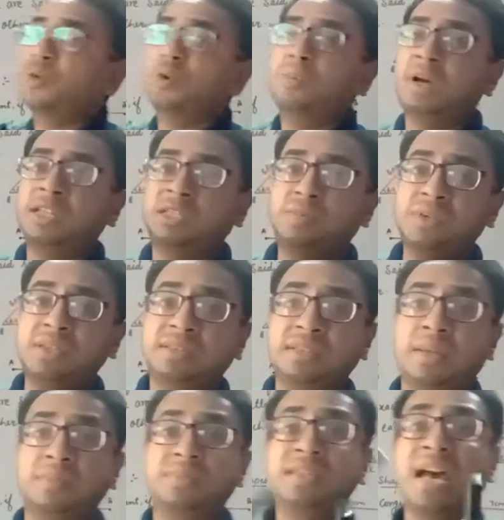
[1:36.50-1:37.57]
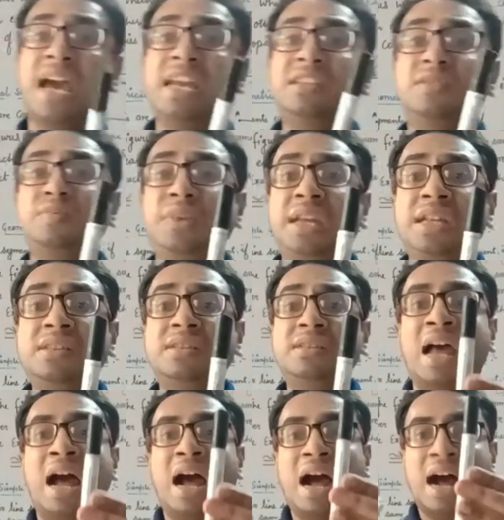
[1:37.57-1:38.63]
must be same. Size means
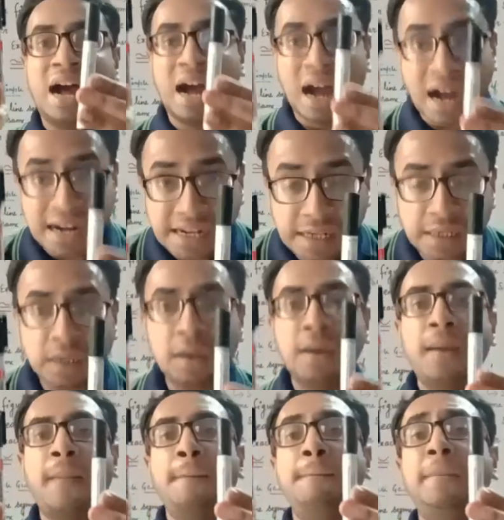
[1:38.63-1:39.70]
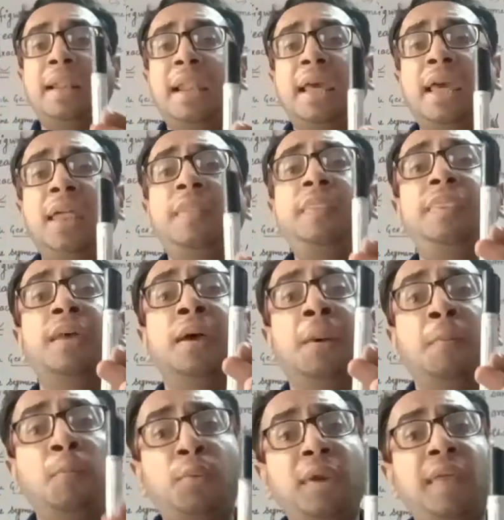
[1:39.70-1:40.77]
height, length,
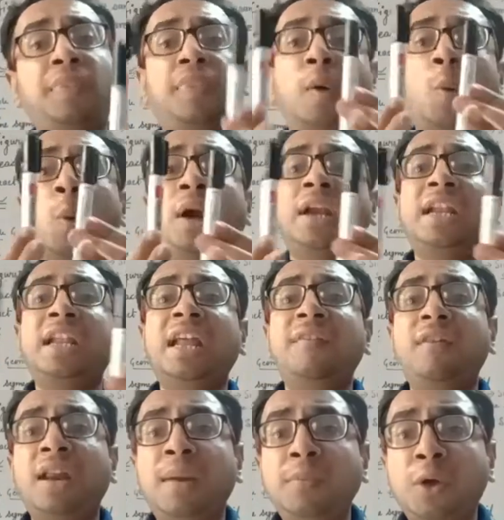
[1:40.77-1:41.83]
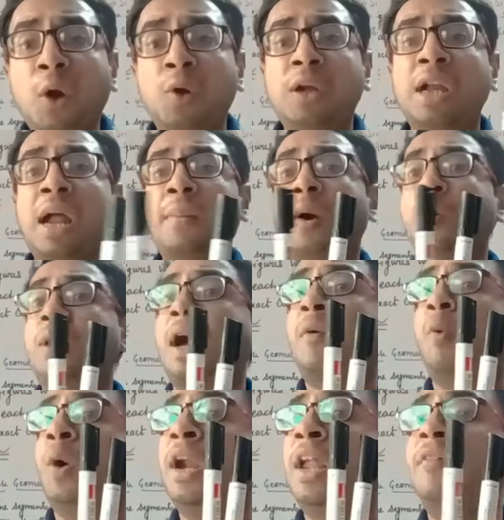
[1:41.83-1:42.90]
breadth. Whatever I'm talking about,
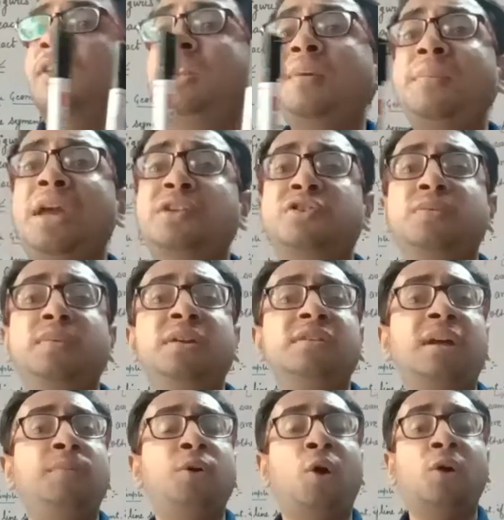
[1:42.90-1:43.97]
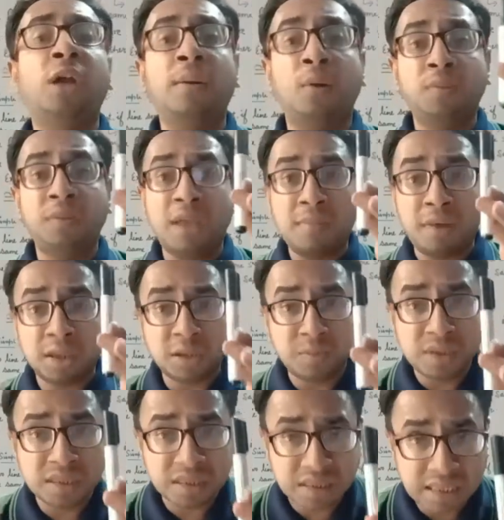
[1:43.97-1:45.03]
whatever the measurements I'm talking about, they must be
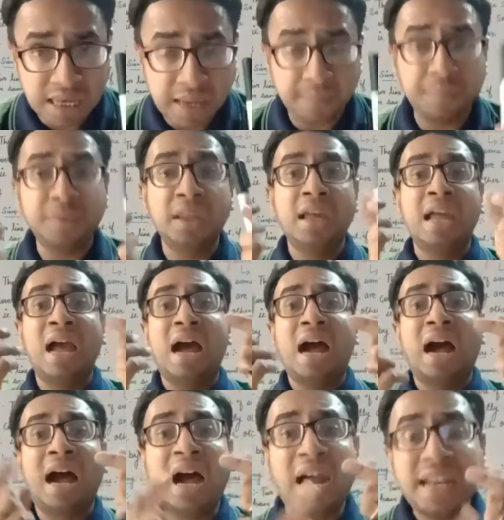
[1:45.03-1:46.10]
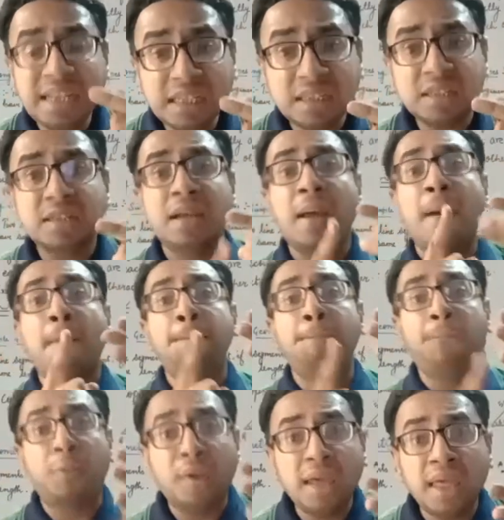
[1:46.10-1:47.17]
same. Height,
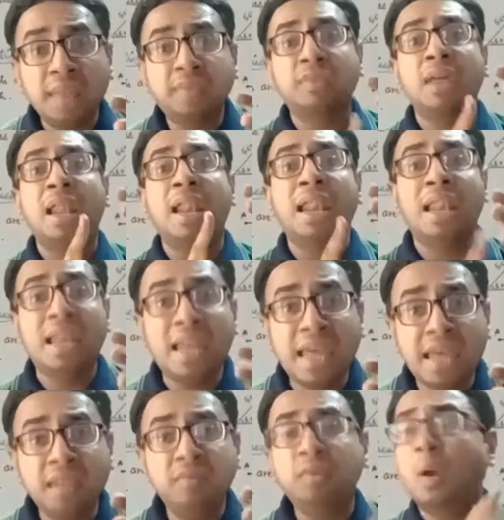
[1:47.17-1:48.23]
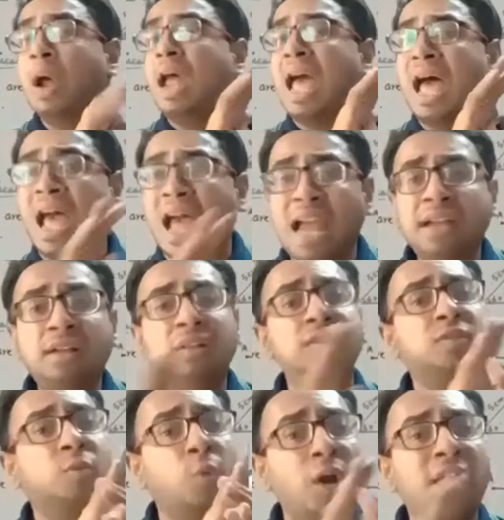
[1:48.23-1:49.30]
breadth, length,
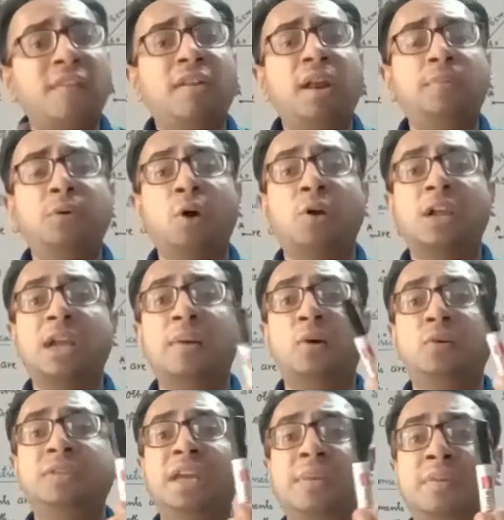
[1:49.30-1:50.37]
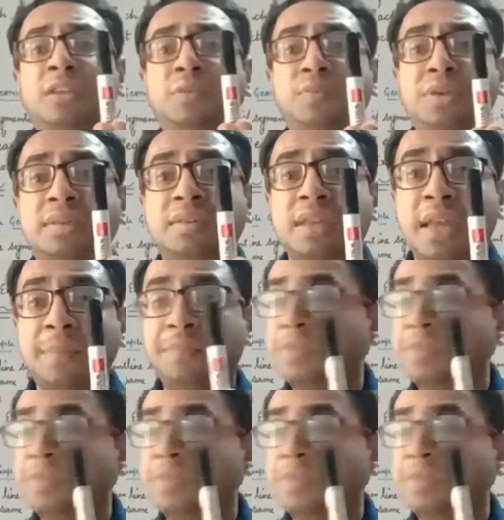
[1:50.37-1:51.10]
angles, whatever I'm talking about, they must be same.